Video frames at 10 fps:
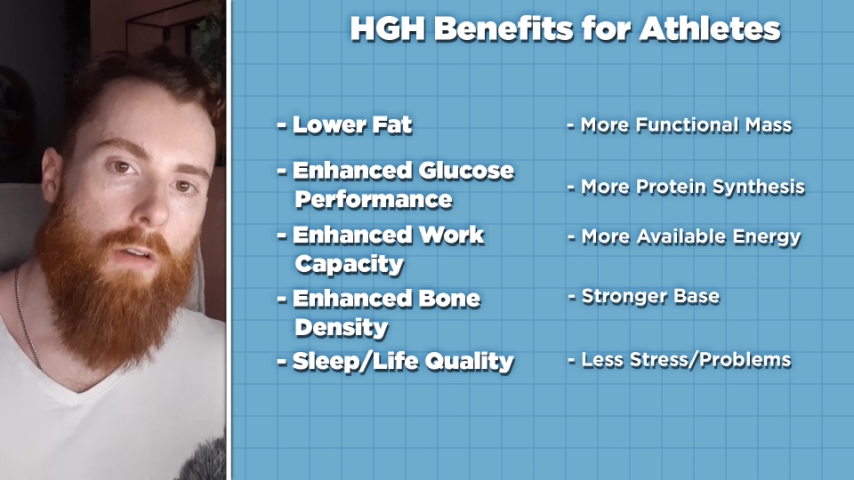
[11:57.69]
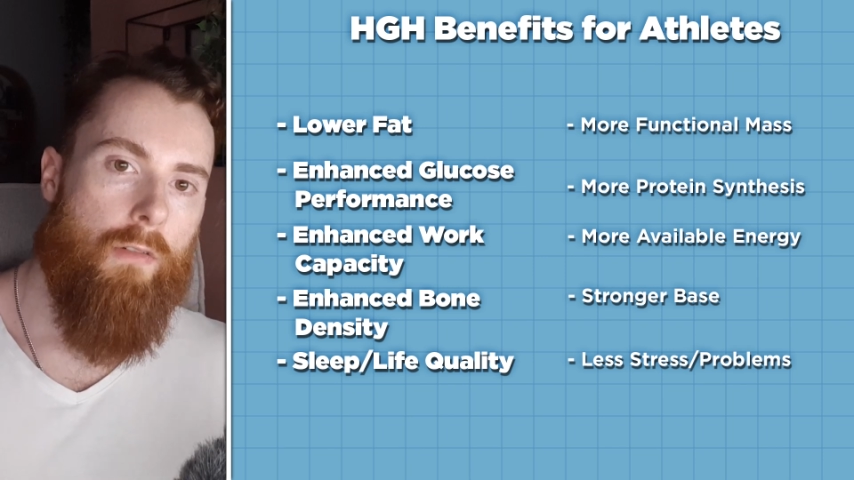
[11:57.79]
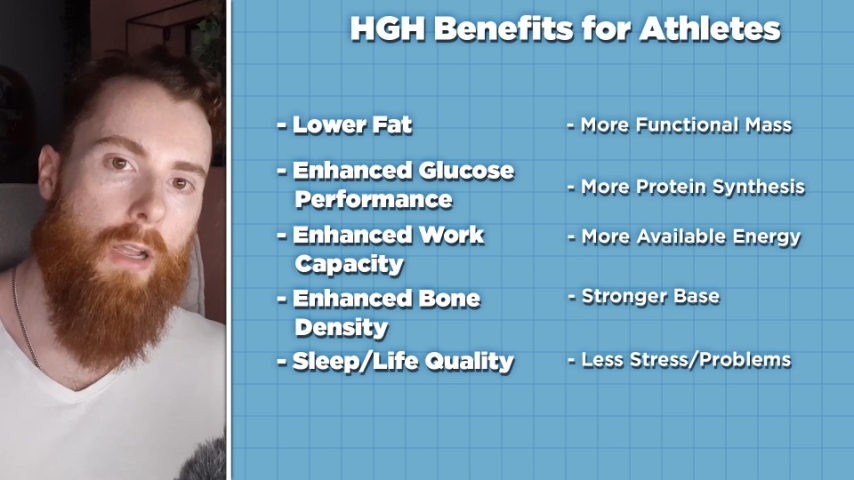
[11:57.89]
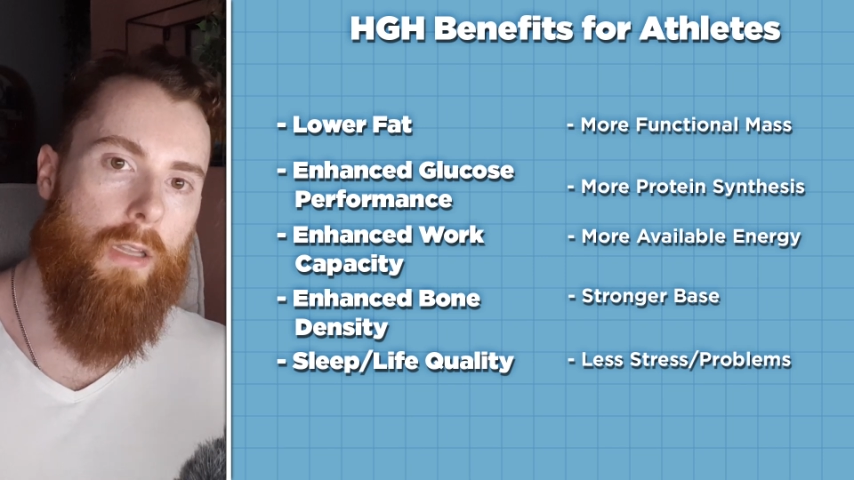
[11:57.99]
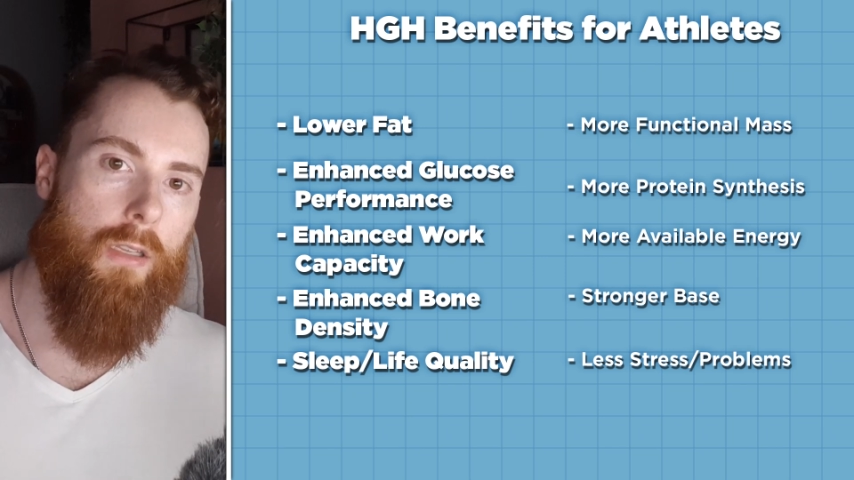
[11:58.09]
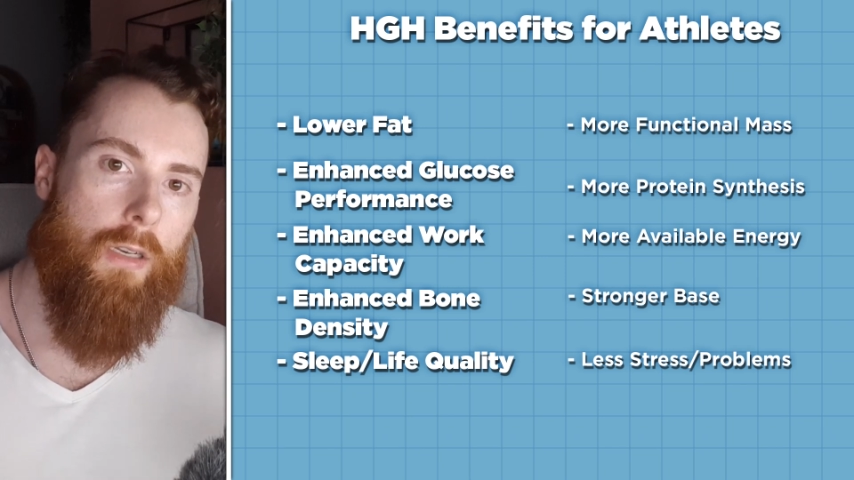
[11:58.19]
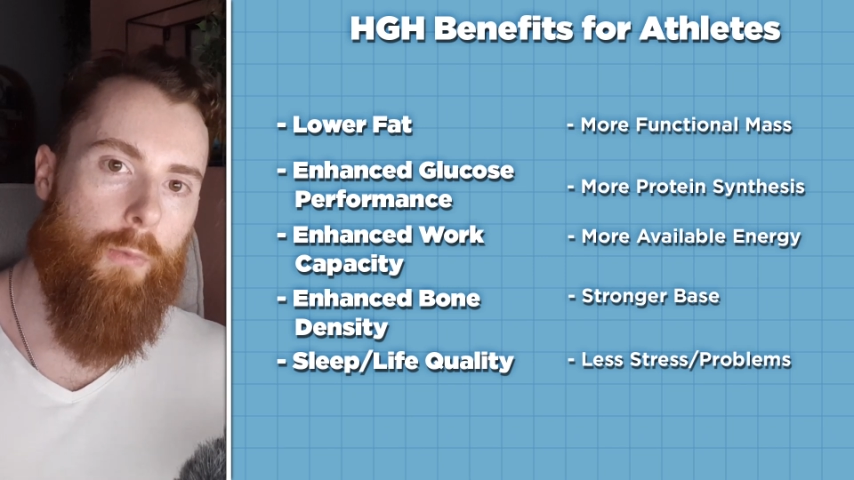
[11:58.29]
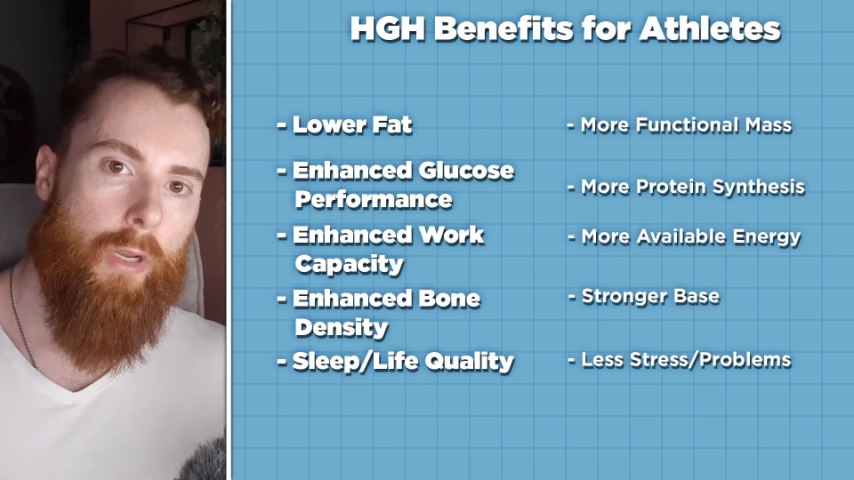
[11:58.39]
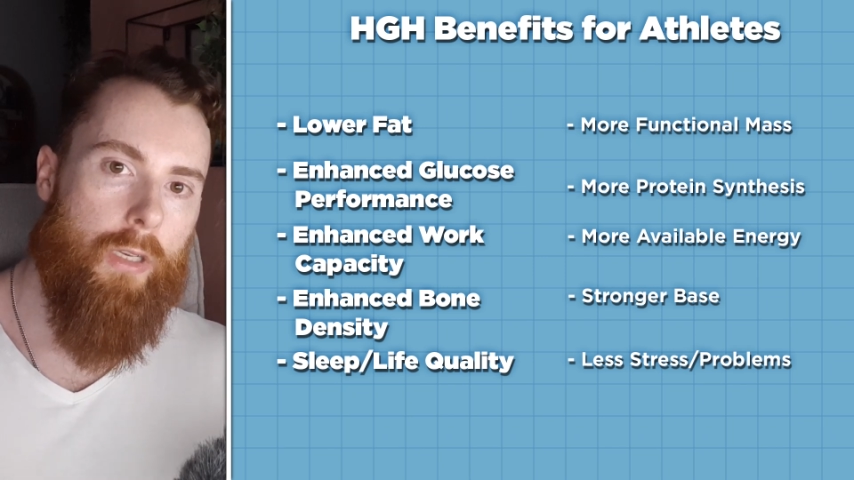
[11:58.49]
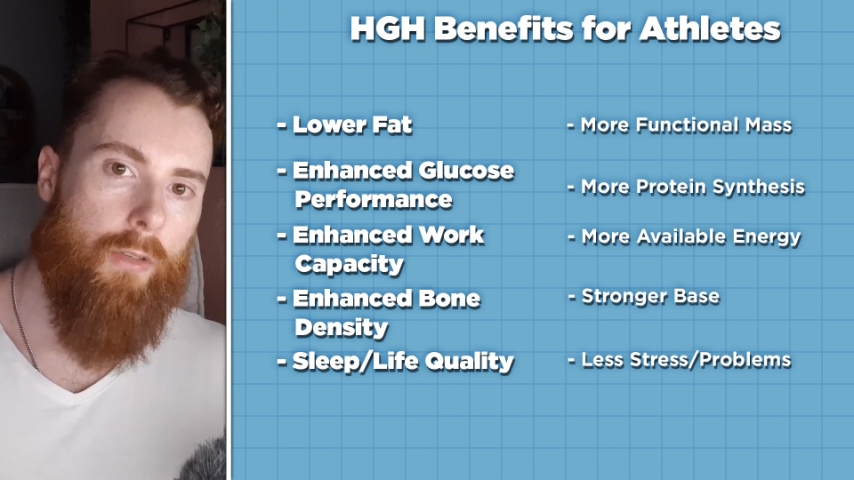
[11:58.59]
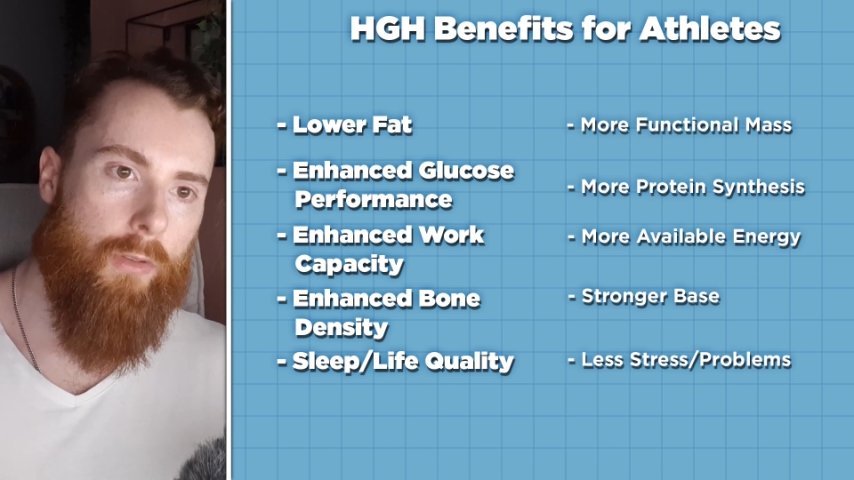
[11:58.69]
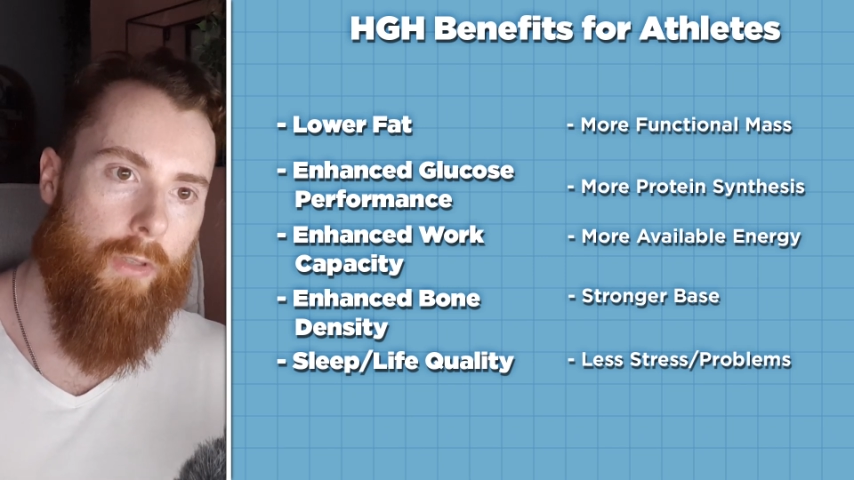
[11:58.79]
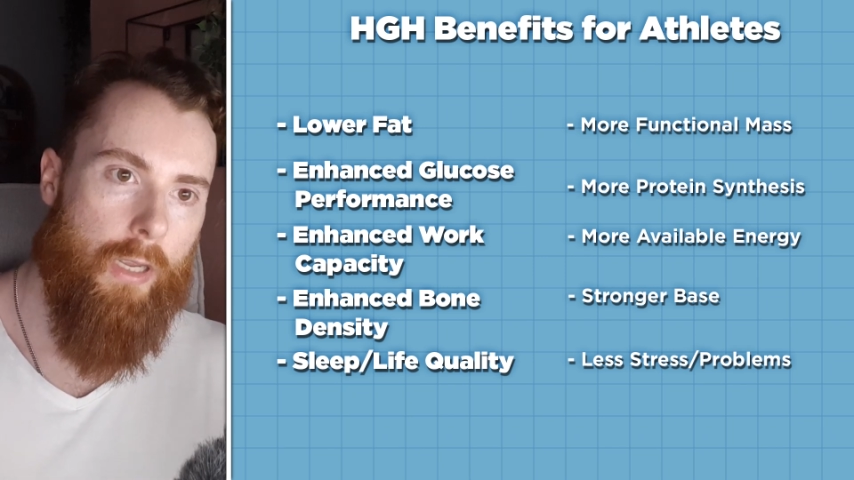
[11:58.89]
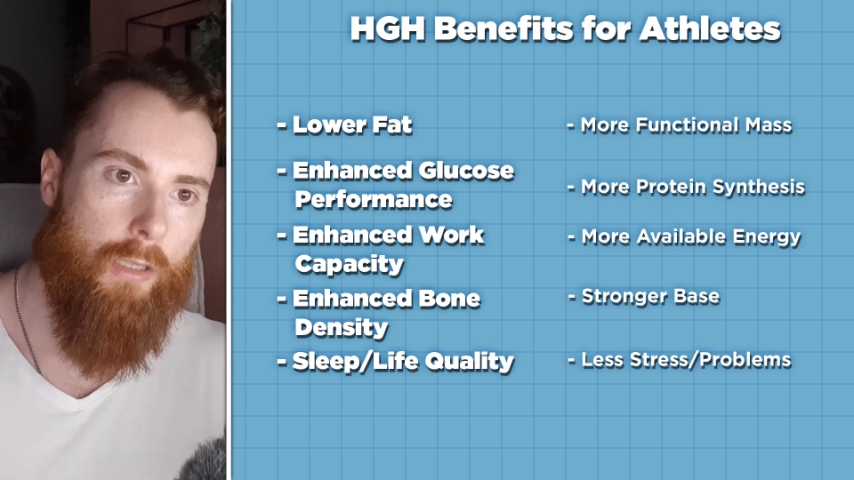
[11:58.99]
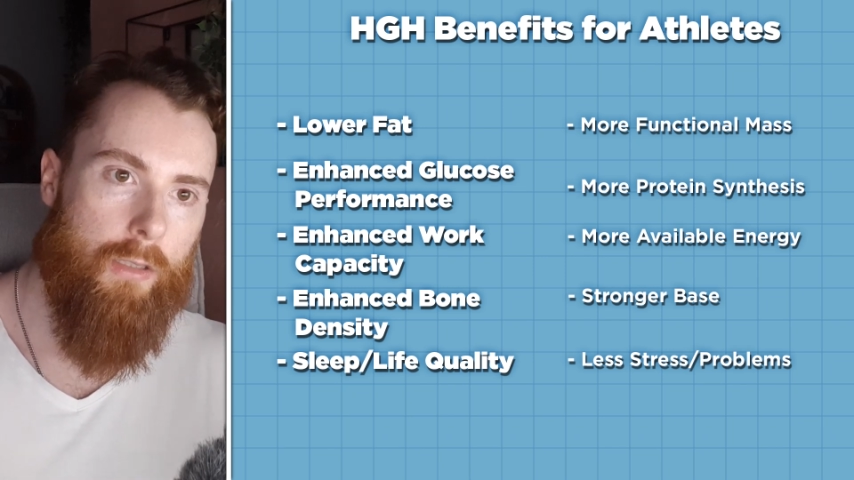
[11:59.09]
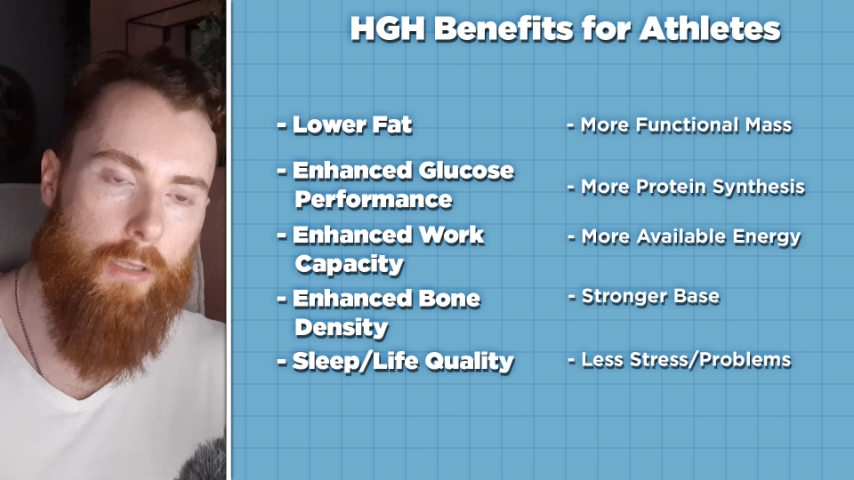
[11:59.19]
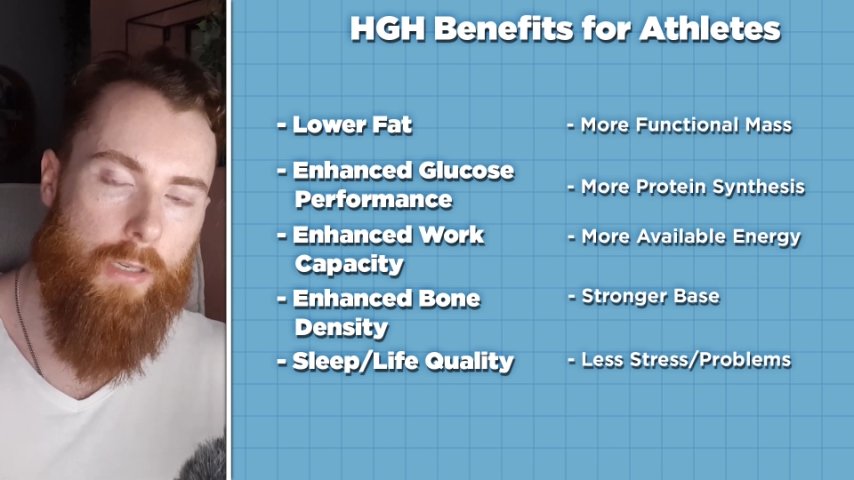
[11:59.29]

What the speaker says: rather than waiting for the next